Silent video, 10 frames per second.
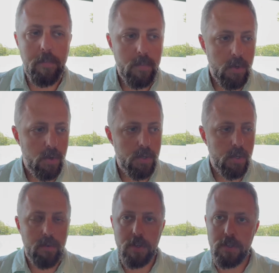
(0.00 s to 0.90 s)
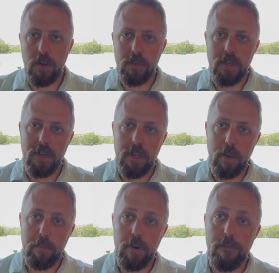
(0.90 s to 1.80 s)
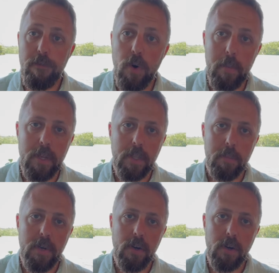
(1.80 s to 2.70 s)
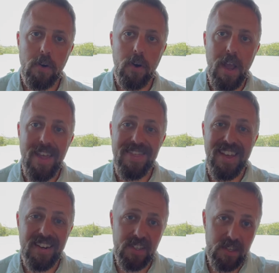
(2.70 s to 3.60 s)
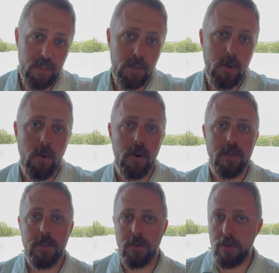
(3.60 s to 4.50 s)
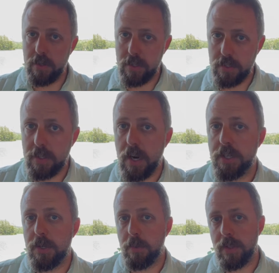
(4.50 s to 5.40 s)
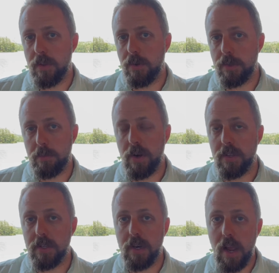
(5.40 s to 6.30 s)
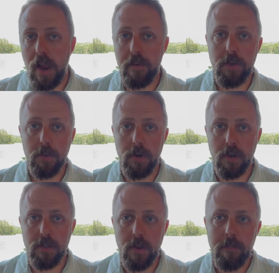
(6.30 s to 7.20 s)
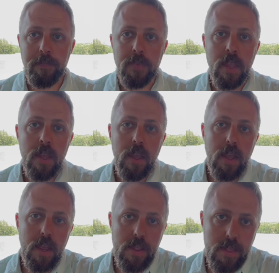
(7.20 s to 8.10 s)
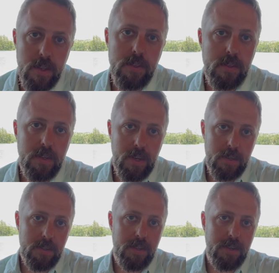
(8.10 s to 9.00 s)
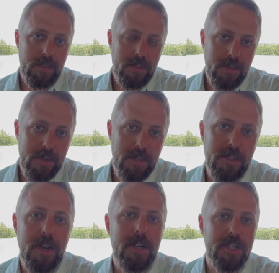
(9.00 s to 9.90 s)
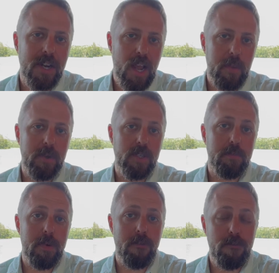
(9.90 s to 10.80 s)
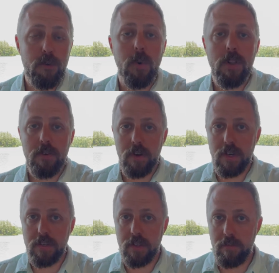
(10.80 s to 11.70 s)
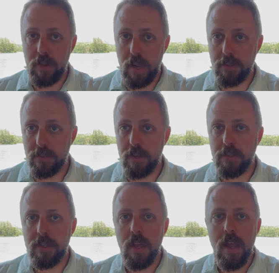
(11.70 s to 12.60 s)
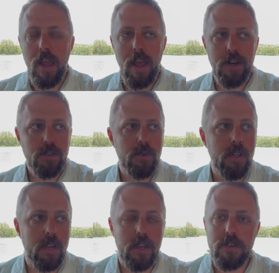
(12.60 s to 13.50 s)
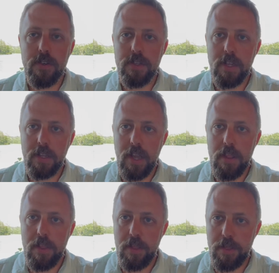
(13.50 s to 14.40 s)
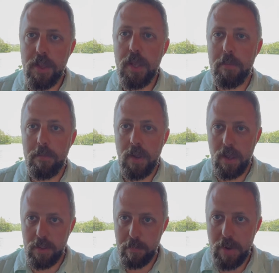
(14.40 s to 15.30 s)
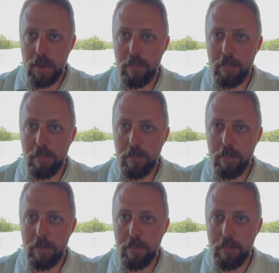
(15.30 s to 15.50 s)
usually resulted in him performing the miracle and then a discourse or a discussion with those present afterwards. In this instance, the discussion happens before the raising of Lazarus. And it's really interesting that the theme and the main